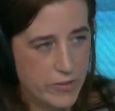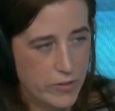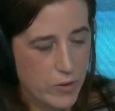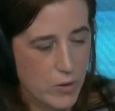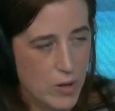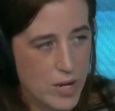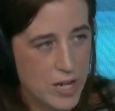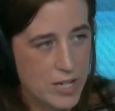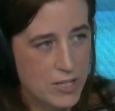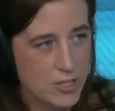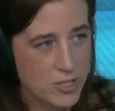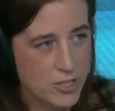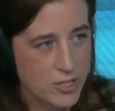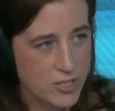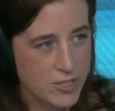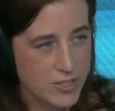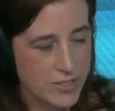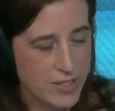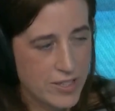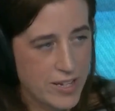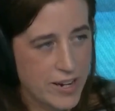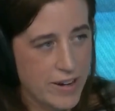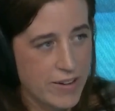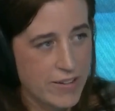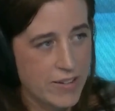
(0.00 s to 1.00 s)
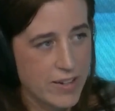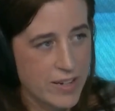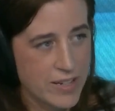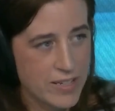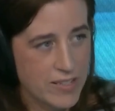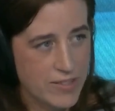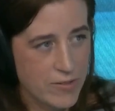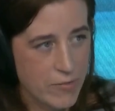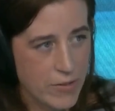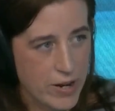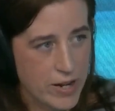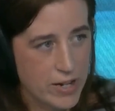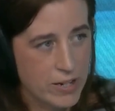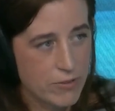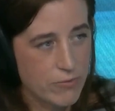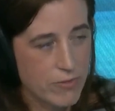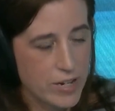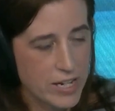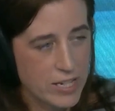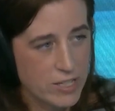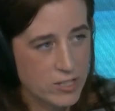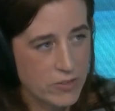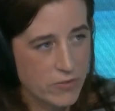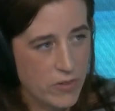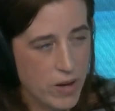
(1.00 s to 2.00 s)
of questions there, a nice
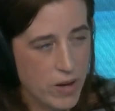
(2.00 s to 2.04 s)
range of